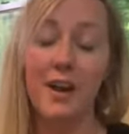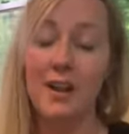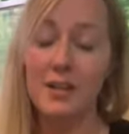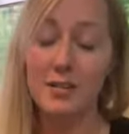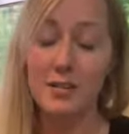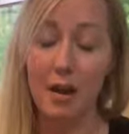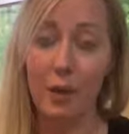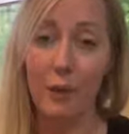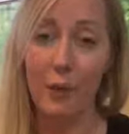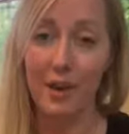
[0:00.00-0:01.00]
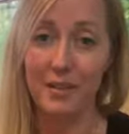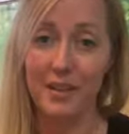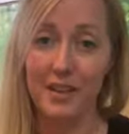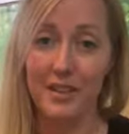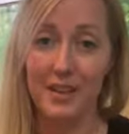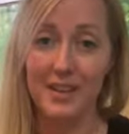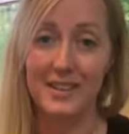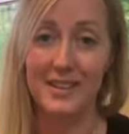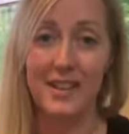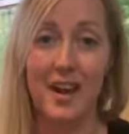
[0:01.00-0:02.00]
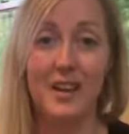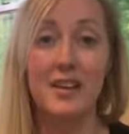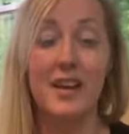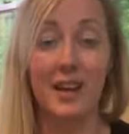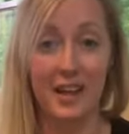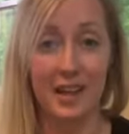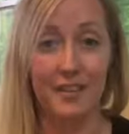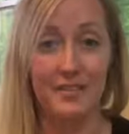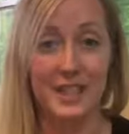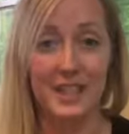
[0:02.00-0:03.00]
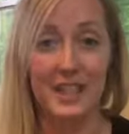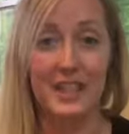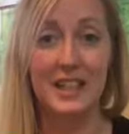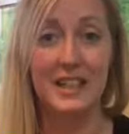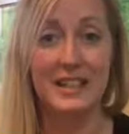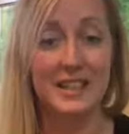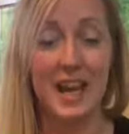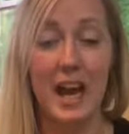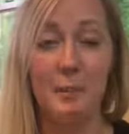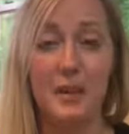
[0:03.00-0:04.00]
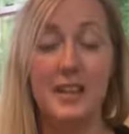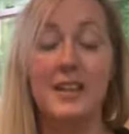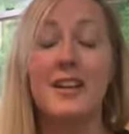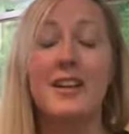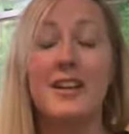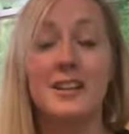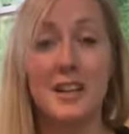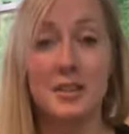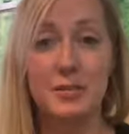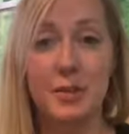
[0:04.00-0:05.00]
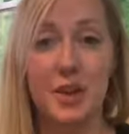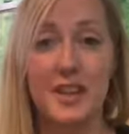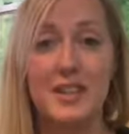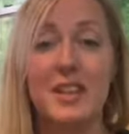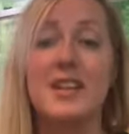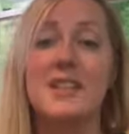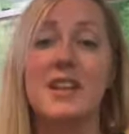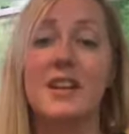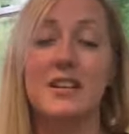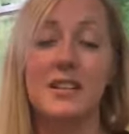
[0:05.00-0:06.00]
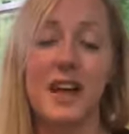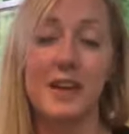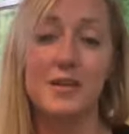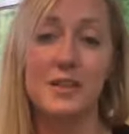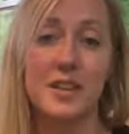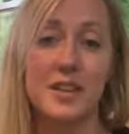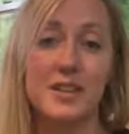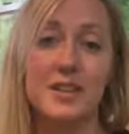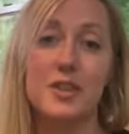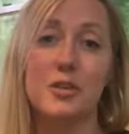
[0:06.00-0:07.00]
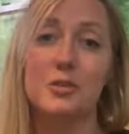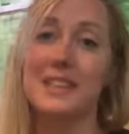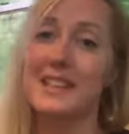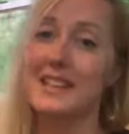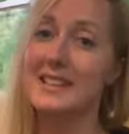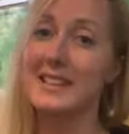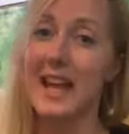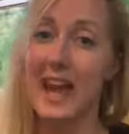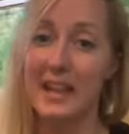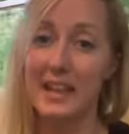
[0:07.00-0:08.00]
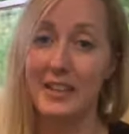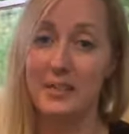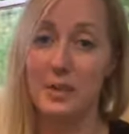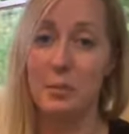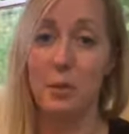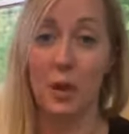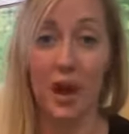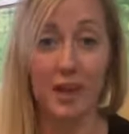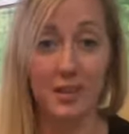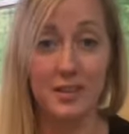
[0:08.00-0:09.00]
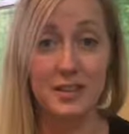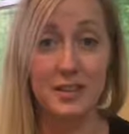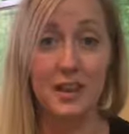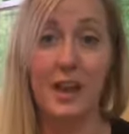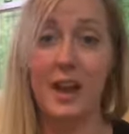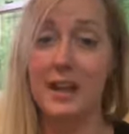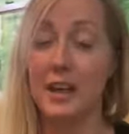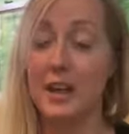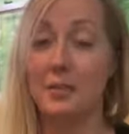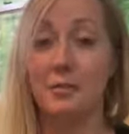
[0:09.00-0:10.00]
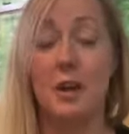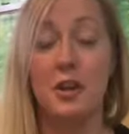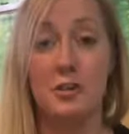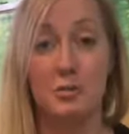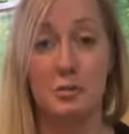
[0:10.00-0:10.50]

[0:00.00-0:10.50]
So one of the things that EFT and tapping does for us is it allows us to release any of the blocks, any of the